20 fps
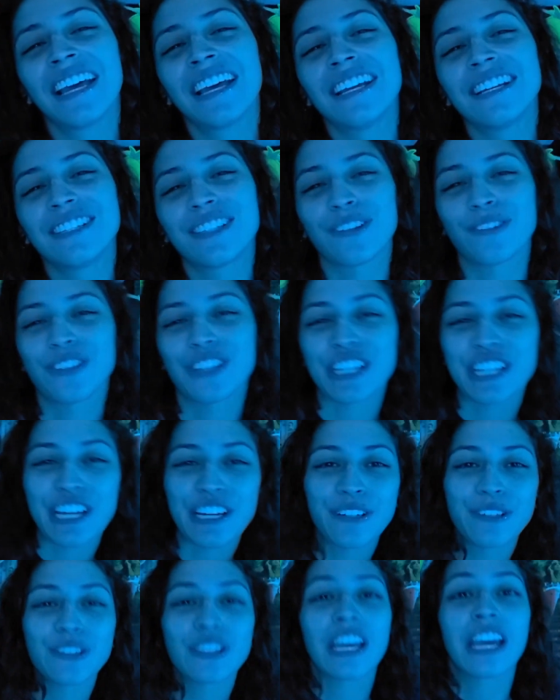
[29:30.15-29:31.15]
So
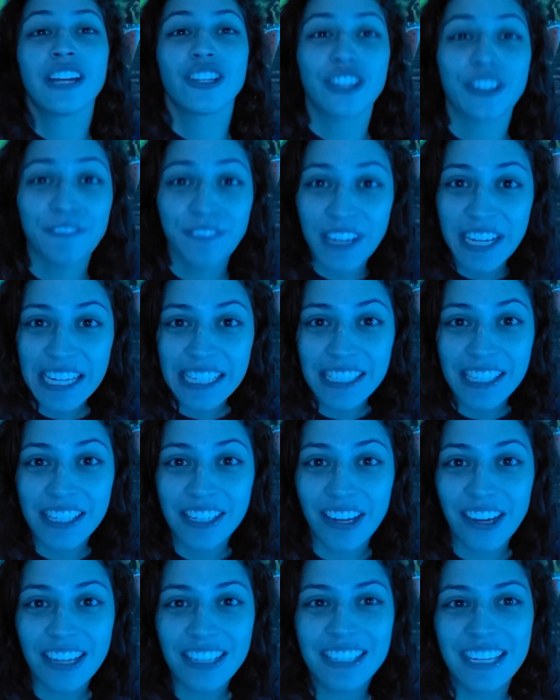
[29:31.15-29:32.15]
she finds
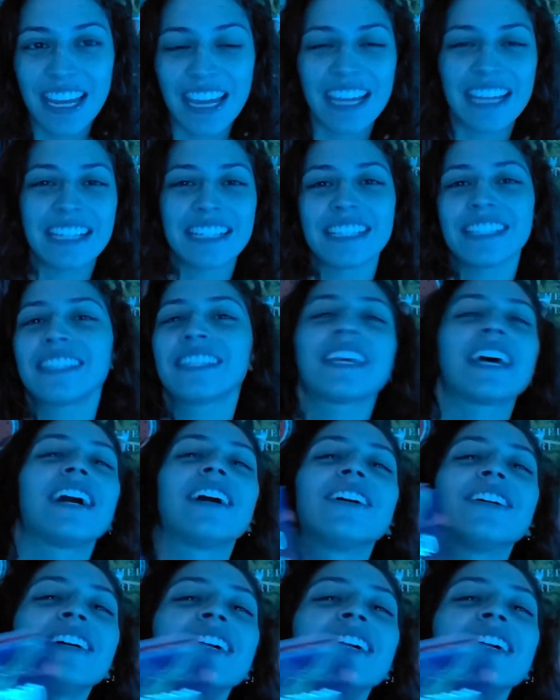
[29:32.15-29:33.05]
Dante in a cell,